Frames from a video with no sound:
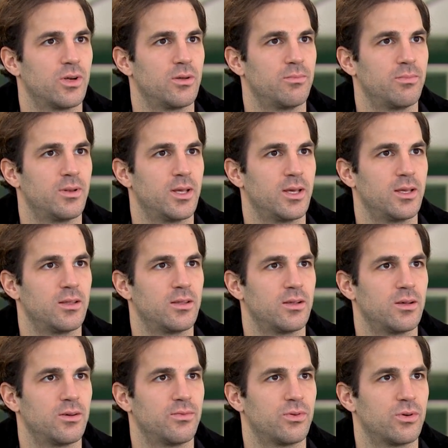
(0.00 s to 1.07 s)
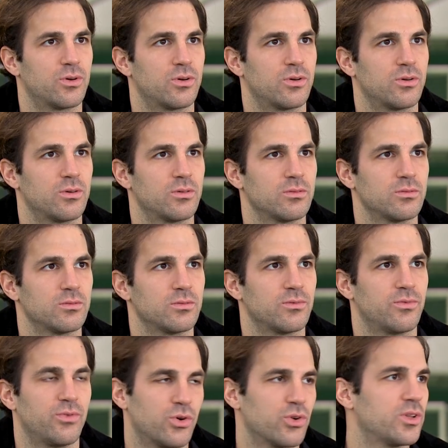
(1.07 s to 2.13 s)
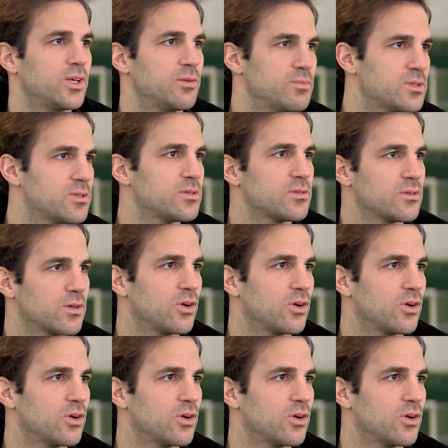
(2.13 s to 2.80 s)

I played for 4 teams.